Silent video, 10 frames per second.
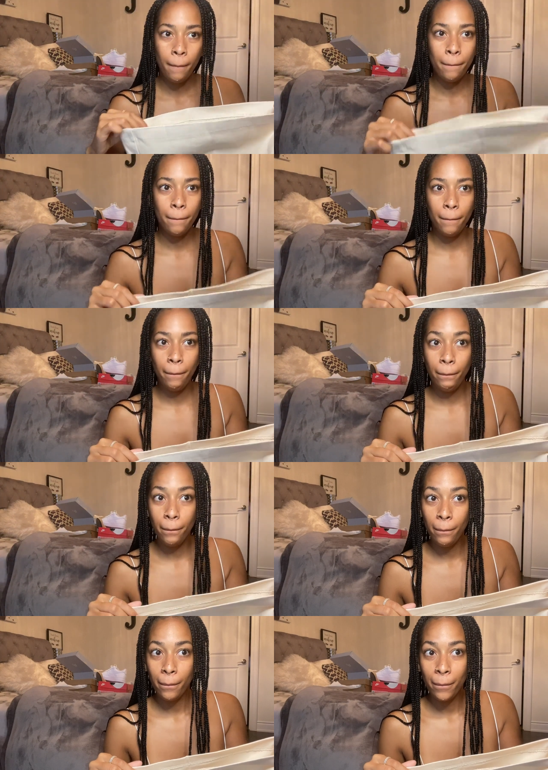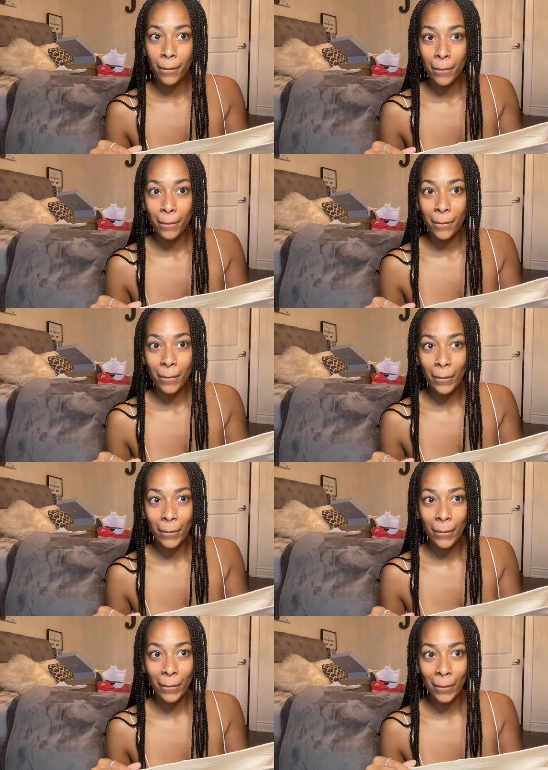
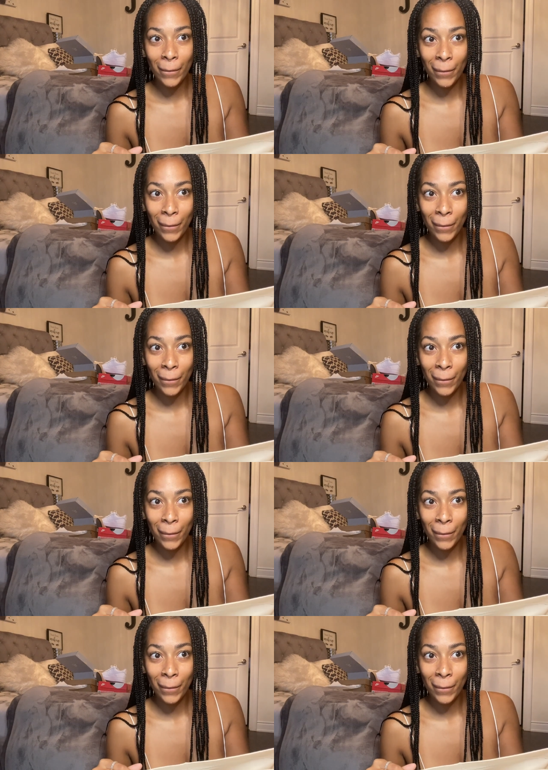Nobody speaks.